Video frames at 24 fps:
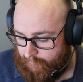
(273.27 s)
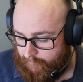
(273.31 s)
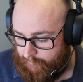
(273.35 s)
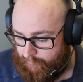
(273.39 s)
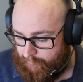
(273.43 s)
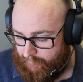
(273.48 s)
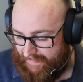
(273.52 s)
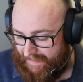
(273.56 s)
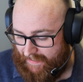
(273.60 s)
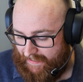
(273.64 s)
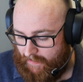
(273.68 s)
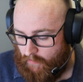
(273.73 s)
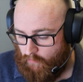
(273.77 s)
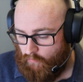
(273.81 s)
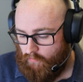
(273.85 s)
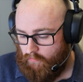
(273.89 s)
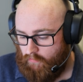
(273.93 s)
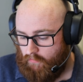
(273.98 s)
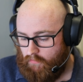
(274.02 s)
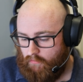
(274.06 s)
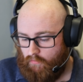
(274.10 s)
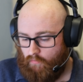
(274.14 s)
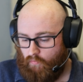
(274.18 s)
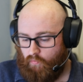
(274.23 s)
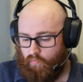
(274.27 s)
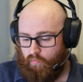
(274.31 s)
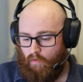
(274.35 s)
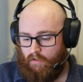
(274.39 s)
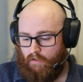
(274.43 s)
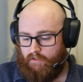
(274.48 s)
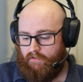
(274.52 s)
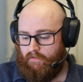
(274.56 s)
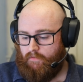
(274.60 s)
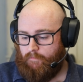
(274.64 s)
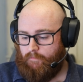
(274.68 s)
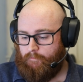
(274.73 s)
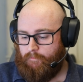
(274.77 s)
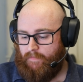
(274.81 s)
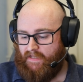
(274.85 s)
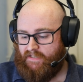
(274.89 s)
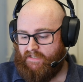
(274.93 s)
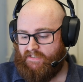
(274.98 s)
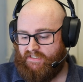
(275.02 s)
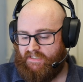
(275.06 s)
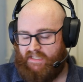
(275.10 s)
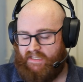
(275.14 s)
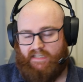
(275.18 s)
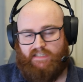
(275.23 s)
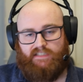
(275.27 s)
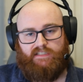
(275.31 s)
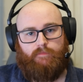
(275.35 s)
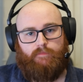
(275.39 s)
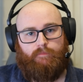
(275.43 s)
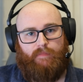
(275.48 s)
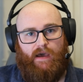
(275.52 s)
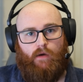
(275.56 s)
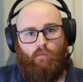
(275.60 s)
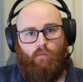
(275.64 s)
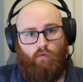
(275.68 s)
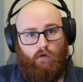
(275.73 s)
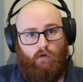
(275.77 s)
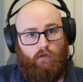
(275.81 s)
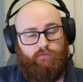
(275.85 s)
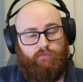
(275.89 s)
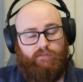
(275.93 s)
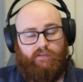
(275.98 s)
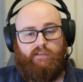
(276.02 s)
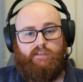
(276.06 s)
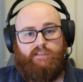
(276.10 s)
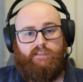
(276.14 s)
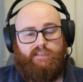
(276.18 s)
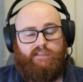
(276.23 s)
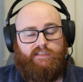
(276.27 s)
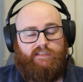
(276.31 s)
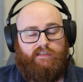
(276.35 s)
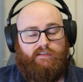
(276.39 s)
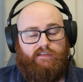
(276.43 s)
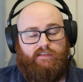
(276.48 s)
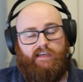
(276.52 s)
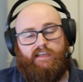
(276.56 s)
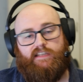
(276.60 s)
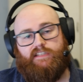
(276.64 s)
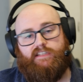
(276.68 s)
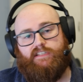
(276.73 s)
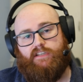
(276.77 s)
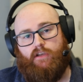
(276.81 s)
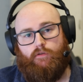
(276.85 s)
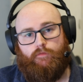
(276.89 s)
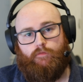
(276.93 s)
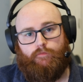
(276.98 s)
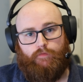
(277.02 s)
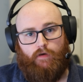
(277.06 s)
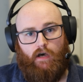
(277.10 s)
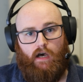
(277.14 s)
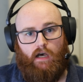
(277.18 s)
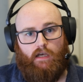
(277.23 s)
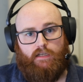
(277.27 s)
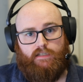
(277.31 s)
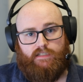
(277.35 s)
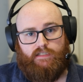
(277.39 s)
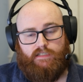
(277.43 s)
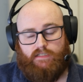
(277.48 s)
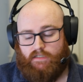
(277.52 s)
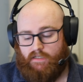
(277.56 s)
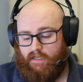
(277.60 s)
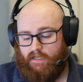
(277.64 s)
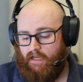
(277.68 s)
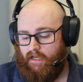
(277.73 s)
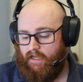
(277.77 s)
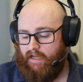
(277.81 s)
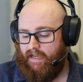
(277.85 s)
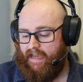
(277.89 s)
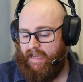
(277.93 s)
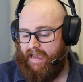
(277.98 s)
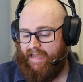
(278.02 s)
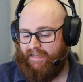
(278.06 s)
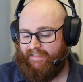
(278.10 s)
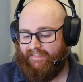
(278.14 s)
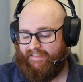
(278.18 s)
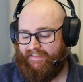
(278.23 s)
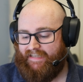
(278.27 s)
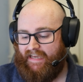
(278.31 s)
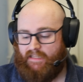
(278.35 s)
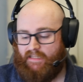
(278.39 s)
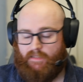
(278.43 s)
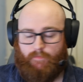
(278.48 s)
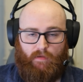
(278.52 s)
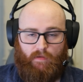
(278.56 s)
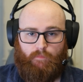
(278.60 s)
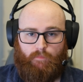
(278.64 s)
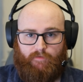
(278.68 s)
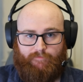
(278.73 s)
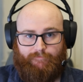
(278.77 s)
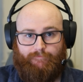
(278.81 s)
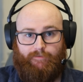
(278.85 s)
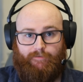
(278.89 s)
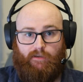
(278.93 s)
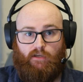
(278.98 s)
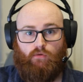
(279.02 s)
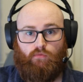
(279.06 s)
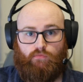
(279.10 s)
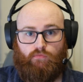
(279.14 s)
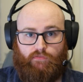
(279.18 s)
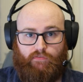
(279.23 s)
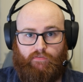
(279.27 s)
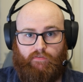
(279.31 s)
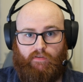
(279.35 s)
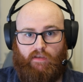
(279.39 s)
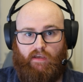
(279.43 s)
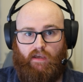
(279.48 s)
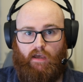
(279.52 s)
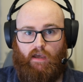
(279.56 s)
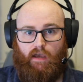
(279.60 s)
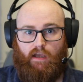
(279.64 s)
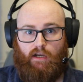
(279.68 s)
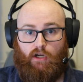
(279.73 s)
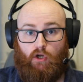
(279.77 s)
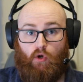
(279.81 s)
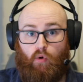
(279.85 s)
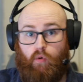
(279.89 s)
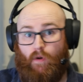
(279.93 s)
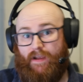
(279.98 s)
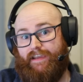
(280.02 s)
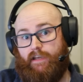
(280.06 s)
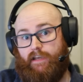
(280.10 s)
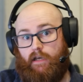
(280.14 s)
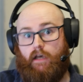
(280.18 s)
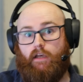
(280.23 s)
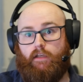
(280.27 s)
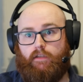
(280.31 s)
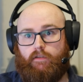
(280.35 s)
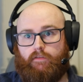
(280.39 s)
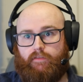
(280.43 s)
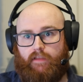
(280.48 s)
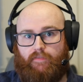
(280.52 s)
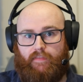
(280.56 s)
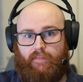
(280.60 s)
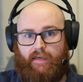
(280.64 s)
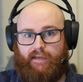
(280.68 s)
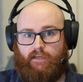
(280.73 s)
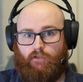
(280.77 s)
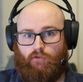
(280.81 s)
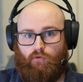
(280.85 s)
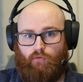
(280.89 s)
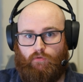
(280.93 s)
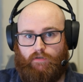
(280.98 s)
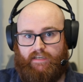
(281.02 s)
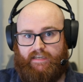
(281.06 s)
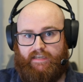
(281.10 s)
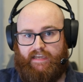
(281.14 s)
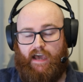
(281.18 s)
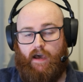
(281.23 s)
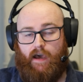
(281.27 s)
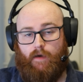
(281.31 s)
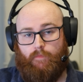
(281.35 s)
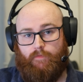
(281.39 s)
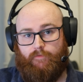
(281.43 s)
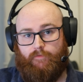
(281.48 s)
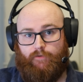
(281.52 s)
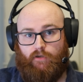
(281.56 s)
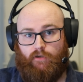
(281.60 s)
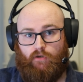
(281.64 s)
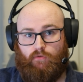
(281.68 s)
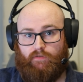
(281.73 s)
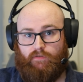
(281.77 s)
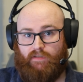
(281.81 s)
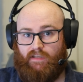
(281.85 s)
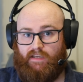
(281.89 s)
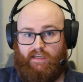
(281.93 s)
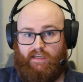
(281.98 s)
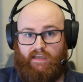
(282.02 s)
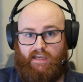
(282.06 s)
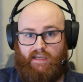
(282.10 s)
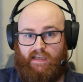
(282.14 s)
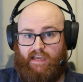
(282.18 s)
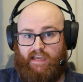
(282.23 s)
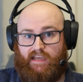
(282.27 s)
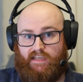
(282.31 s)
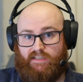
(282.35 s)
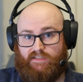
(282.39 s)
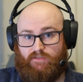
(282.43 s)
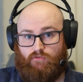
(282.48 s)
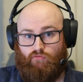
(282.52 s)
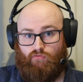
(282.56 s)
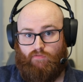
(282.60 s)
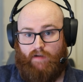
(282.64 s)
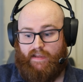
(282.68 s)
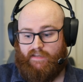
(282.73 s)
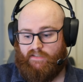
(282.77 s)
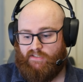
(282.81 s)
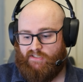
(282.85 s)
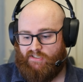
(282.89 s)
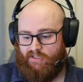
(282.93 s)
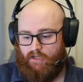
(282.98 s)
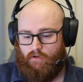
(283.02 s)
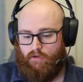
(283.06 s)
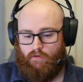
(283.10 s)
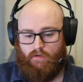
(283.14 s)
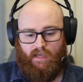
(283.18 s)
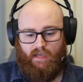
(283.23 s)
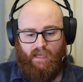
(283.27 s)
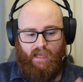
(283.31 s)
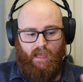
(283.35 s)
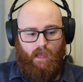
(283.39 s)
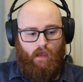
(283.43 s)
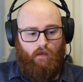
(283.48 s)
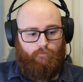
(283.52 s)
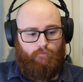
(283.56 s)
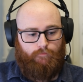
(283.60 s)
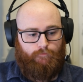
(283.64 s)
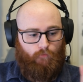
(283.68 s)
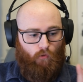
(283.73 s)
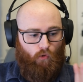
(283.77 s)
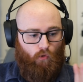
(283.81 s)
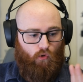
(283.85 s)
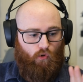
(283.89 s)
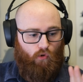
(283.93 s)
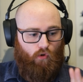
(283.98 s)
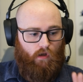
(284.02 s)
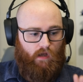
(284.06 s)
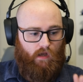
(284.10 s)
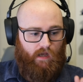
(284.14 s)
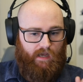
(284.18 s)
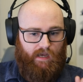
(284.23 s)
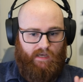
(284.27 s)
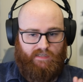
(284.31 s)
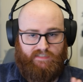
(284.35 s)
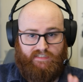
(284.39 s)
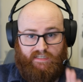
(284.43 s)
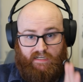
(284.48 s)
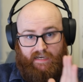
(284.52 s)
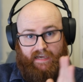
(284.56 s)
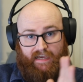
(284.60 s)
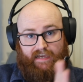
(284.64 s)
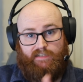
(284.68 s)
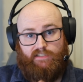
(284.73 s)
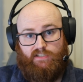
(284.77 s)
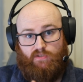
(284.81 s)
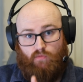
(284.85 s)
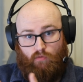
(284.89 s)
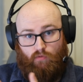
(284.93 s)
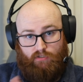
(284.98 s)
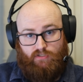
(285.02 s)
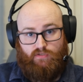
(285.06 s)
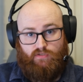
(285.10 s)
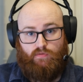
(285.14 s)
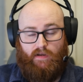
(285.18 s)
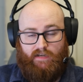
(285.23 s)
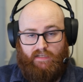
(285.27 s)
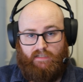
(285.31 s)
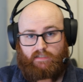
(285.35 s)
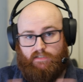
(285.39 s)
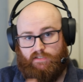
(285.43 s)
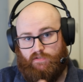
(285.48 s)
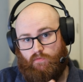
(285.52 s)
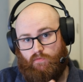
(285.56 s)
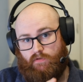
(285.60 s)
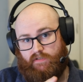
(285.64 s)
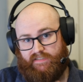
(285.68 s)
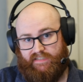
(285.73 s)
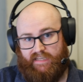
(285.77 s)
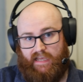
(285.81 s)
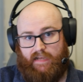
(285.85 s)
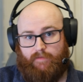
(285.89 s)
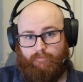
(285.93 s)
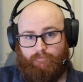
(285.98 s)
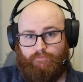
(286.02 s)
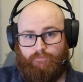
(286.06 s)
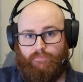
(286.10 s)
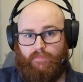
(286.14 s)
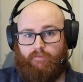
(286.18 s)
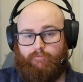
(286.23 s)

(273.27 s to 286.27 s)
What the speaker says: Now, one of the best things about World Eaters is that they're so fast, and getting them up the field quicker than they can already get up the field is great. So for I said I had a squad of 20 and a squad of 10.